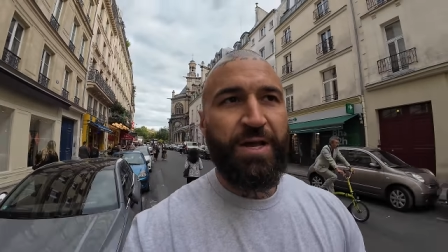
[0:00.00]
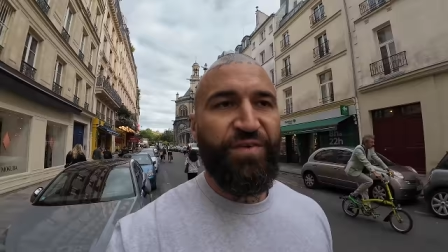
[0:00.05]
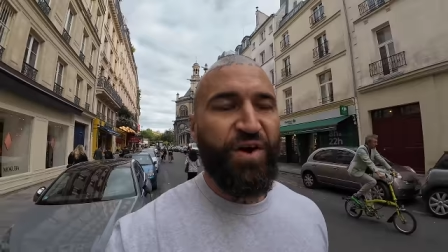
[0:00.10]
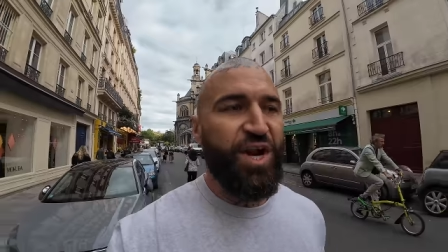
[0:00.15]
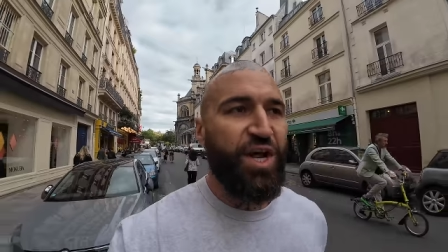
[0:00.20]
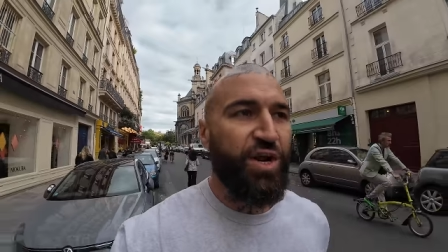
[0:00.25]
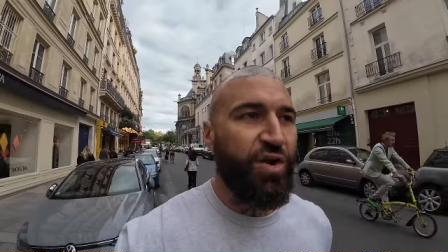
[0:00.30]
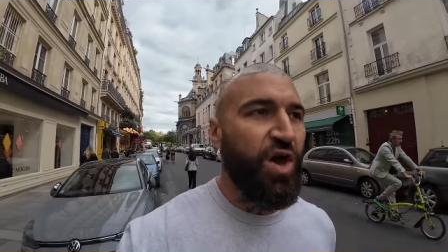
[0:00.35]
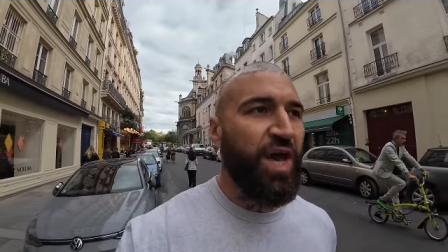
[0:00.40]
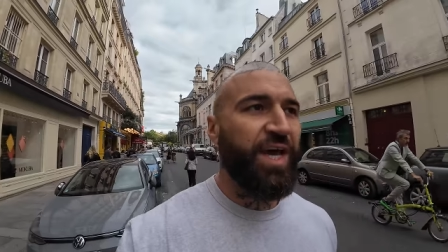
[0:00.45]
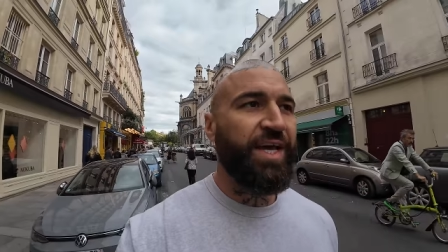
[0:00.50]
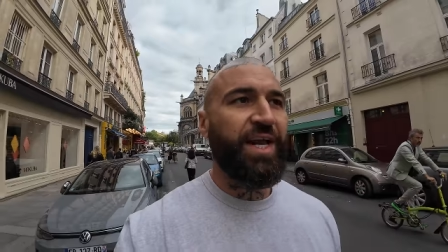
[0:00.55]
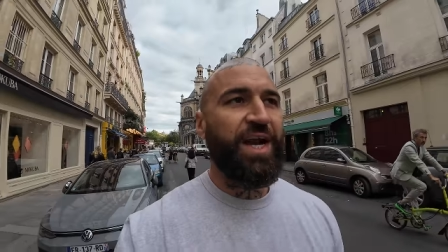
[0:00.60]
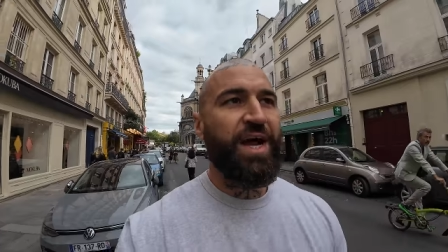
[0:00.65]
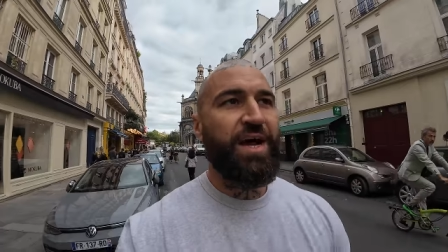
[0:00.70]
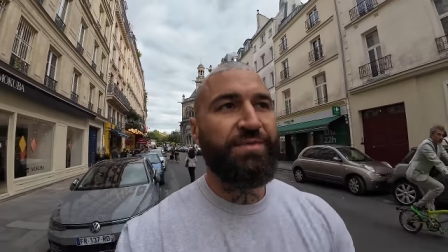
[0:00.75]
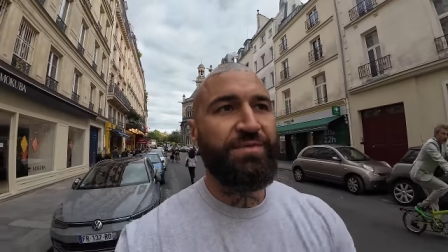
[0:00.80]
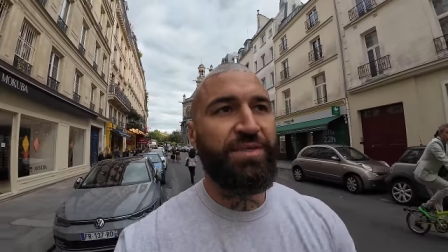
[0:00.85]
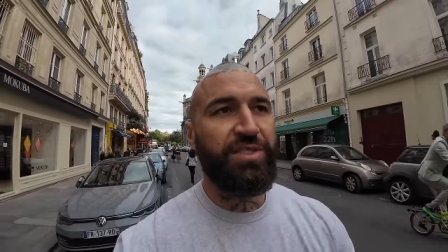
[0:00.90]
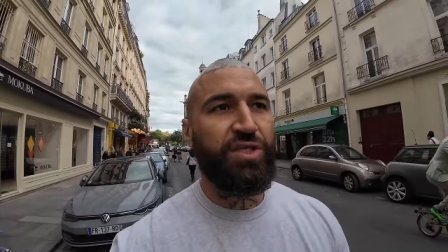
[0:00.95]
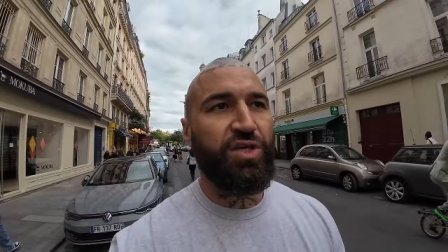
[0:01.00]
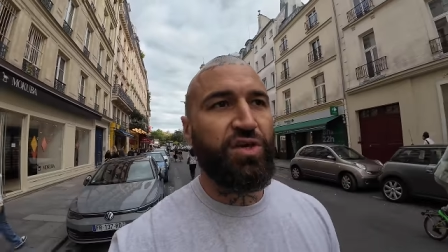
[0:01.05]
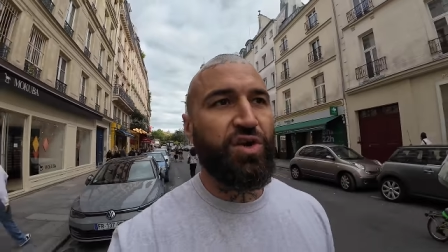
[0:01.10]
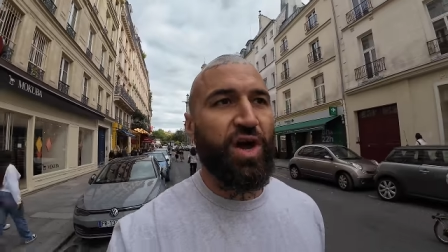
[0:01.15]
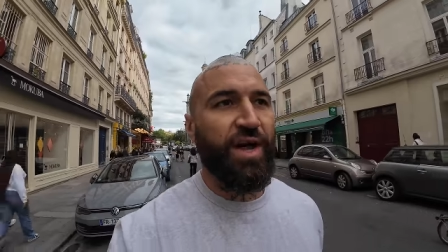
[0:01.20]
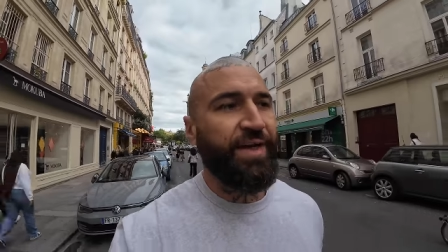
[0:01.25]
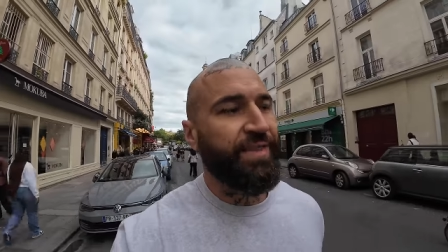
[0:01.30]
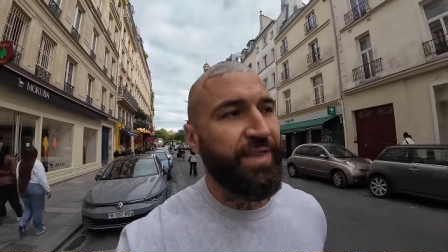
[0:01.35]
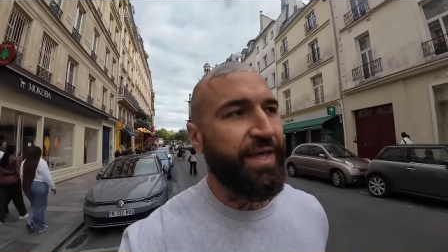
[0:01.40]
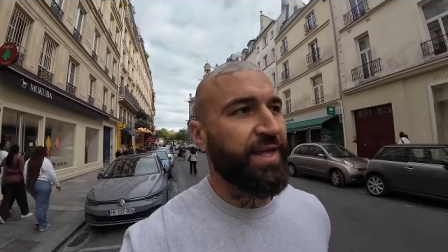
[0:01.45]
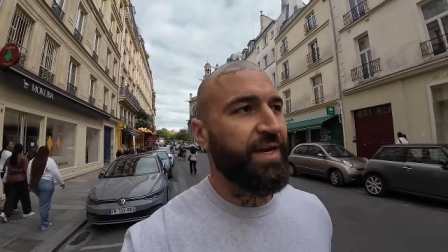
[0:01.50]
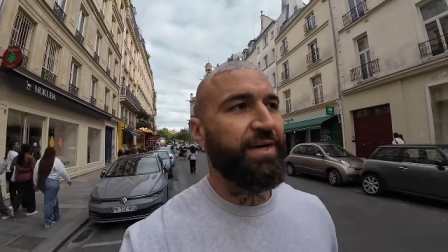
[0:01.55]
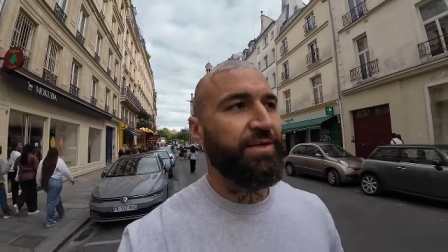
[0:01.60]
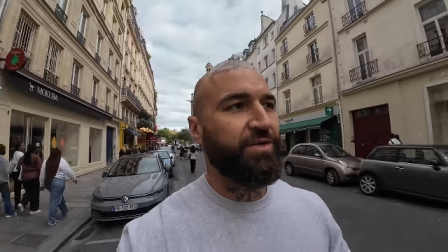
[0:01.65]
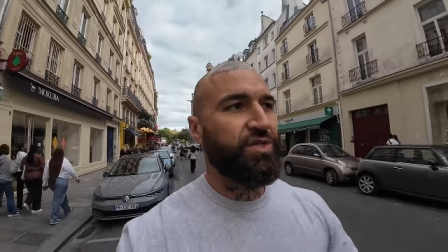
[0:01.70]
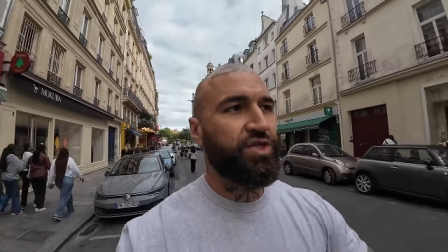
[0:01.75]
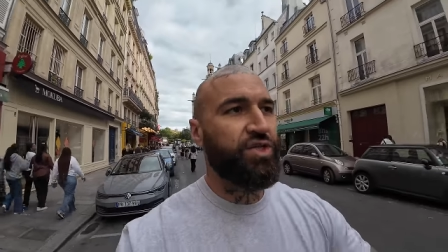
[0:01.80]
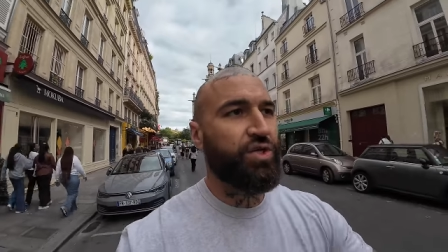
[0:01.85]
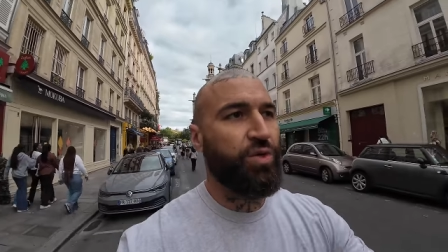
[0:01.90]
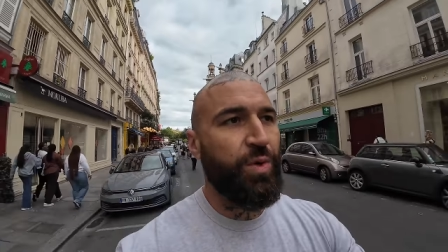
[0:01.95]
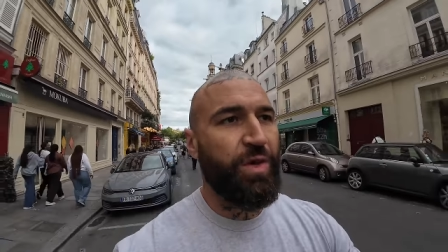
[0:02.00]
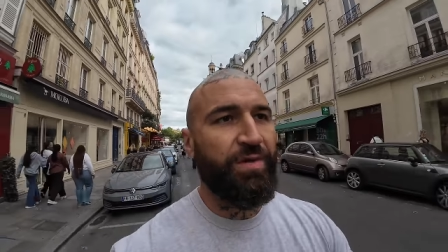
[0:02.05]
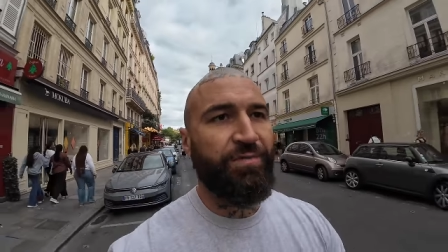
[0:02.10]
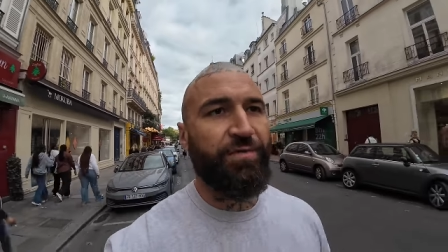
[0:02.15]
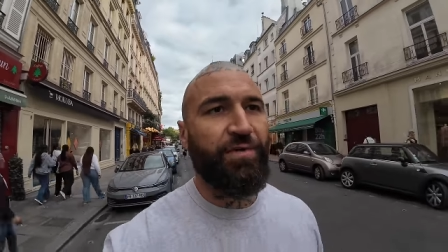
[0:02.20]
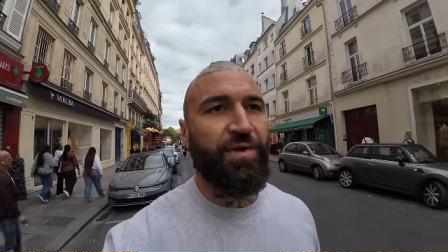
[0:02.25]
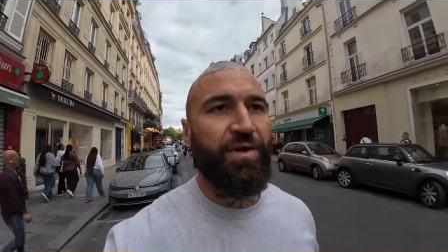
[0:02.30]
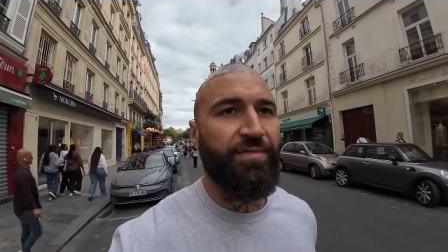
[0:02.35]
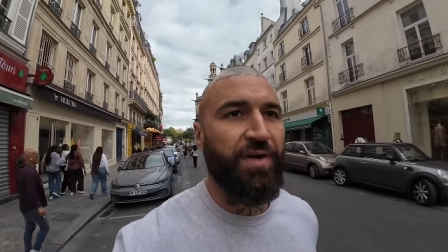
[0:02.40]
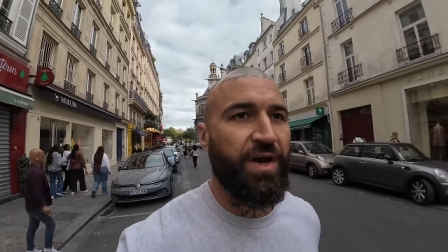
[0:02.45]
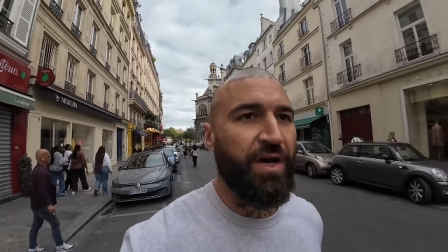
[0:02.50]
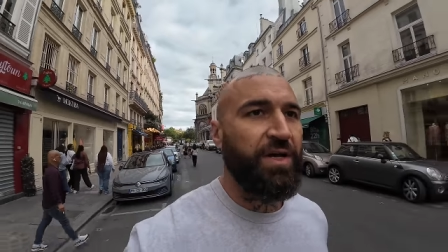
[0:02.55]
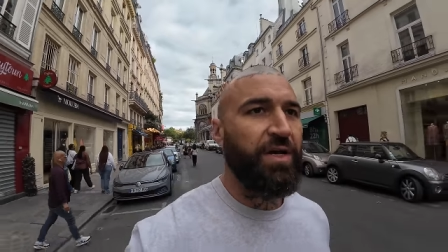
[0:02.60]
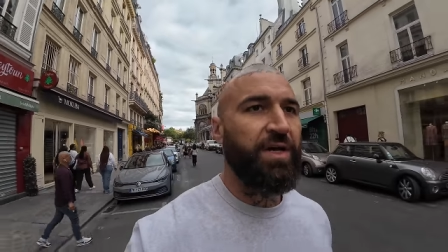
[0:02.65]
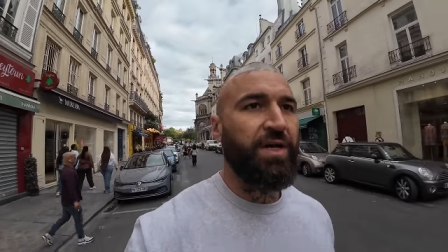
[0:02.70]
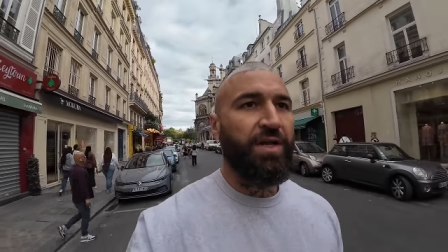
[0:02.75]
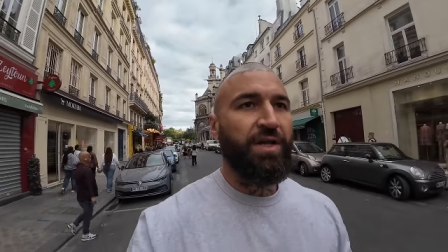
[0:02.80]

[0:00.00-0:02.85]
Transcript: If I don't like it after tonight, then I'll just quit forever.